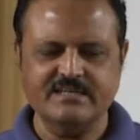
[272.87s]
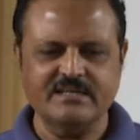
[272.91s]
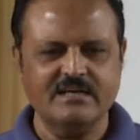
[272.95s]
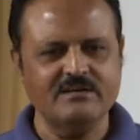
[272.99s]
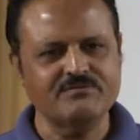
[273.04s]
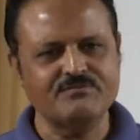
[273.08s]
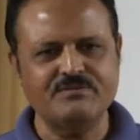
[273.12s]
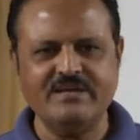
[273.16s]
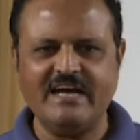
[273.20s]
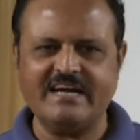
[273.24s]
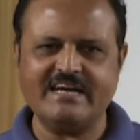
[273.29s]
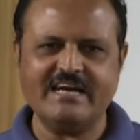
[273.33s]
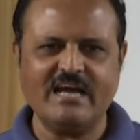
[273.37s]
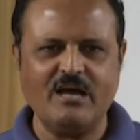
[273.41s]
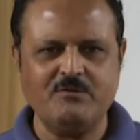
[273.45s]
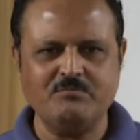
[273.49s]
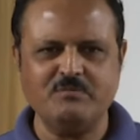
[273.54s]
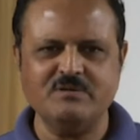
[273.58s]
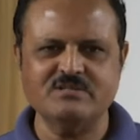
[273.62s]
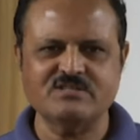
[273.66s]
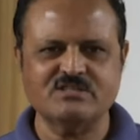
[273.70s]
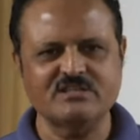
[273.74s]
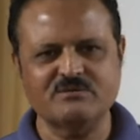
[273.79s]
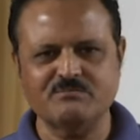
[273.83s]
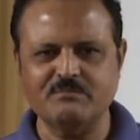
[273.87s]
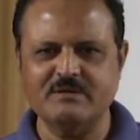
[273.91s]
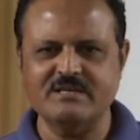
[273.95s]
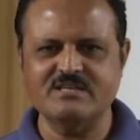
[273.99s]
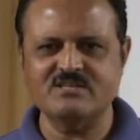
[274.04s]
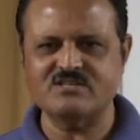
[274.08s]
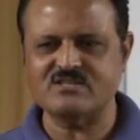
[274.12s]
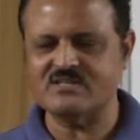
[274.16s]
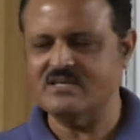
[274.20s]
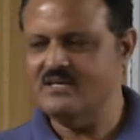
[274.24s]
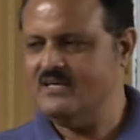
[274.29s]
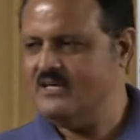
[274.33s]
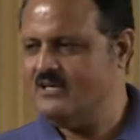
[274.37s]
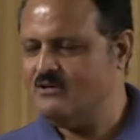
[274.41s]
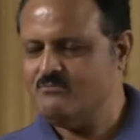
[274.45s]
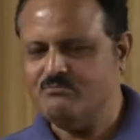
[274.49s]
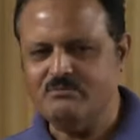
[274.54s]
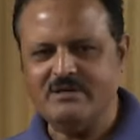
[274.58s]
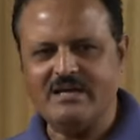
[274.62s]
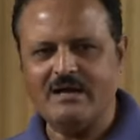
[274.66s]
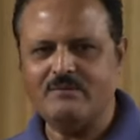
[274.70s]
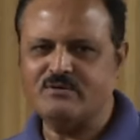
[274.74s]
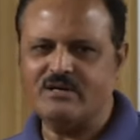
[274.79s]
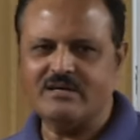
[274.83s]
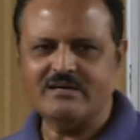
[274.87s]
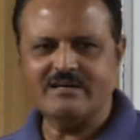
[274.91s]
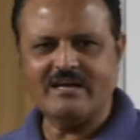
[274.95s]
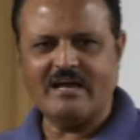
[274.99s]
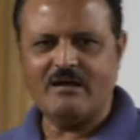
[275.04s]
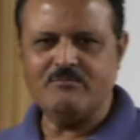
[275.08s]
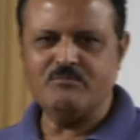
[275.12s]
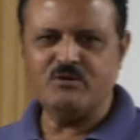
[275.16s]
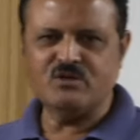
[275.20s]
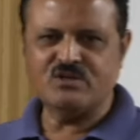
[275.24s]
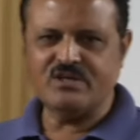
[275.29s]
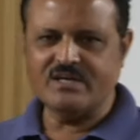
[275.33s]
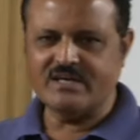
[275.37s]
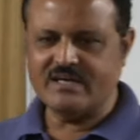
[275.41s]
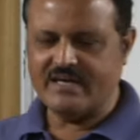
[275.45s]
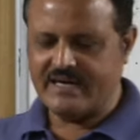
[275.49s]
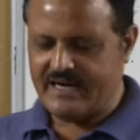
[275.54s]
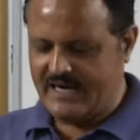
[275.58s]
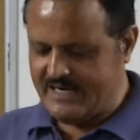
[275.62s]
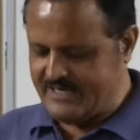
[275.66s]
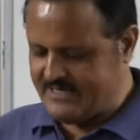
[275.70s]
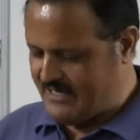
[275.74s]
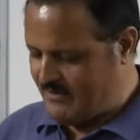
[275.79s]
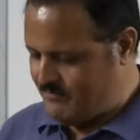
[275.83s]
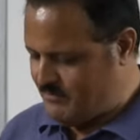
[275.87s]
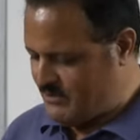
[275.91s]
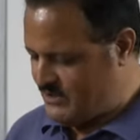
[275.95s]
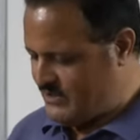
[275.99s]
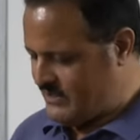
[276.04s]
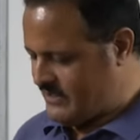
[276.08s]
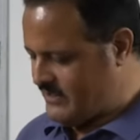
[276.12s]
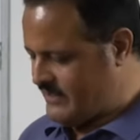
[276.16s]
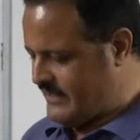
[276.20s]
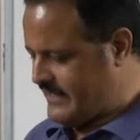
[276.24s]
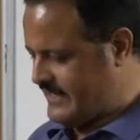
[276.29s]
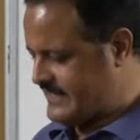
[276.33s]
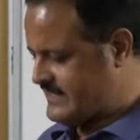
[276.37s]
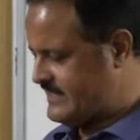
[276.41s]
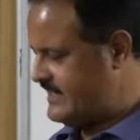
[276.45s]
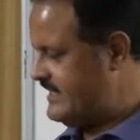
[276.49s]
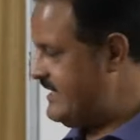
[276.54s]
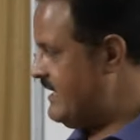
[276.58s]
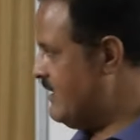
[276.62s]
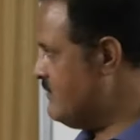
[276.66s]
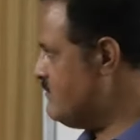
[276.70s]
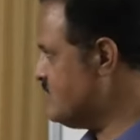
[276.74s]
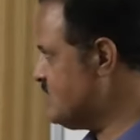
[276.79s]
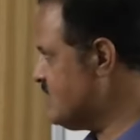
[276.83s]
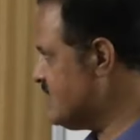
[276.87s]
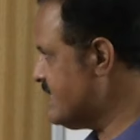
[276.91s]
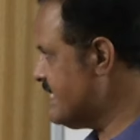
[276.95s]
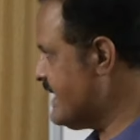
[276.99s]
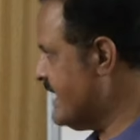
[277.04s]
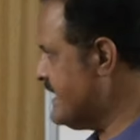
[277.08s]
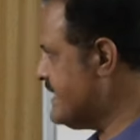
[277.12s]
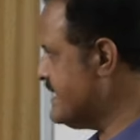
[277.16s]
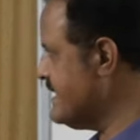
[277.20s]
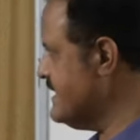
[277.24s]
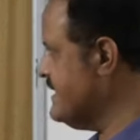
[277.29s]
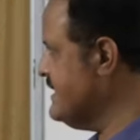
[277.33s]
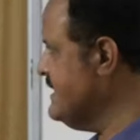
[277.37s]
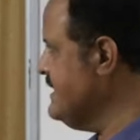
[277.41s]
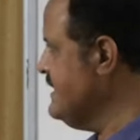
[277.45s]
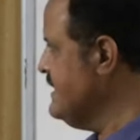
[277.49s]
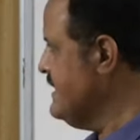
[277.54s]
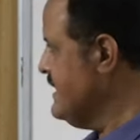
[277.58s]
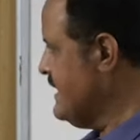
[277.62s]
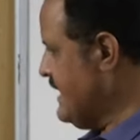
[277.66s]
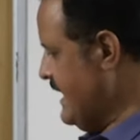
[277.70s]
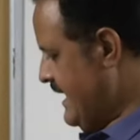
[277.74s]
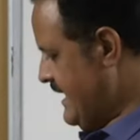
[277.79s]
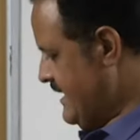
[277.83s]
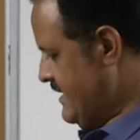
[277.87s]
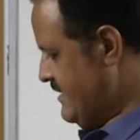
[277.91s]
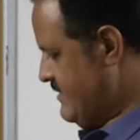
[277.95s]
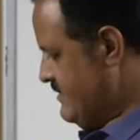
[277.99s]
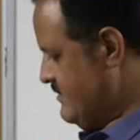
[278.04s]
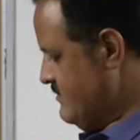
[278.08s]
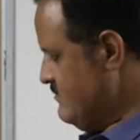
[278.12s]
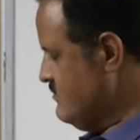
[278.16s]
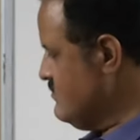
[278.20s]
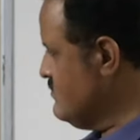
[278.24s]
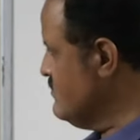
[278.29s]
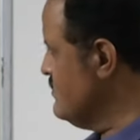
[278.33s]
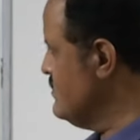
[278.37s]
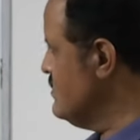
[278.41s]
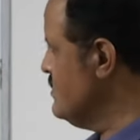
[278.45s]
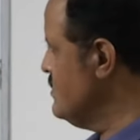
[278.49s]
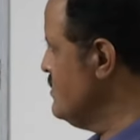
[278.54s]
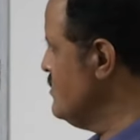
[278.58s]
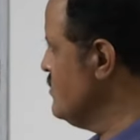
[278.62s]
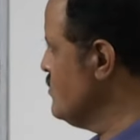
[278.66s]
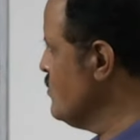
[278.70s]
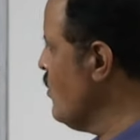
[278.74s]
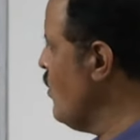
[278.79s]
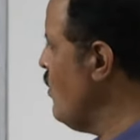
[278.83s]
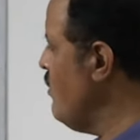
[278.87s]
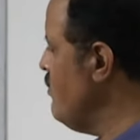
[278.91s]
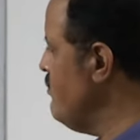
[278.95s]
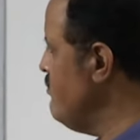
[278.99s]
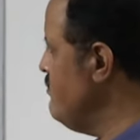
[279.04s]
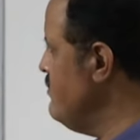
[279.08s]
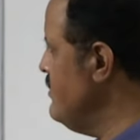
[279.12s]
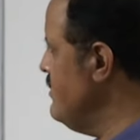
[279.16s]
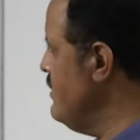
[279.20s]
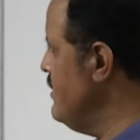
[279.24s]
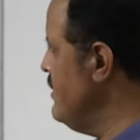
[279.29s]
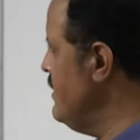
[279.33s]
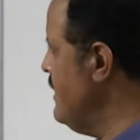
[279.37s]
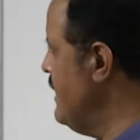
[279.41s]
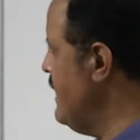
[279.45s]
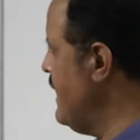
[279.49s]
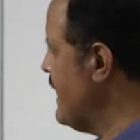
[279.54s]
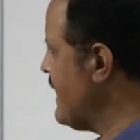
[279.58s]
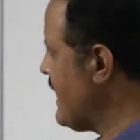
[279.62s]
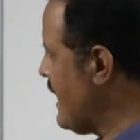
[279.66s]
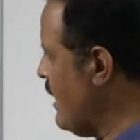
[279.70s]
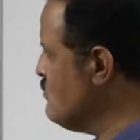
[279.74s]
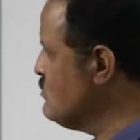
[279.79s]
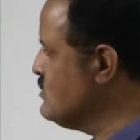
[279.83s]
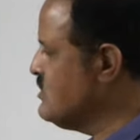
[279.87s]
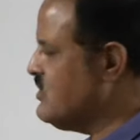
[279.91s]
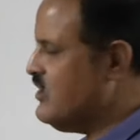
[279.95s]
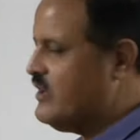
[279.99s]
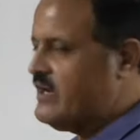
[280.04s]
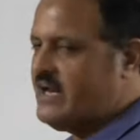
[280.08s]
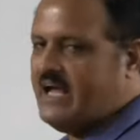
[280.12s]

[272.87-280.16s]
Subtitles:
If that happens, it means we have done everything right, everything correctly, everything rightly, and no account or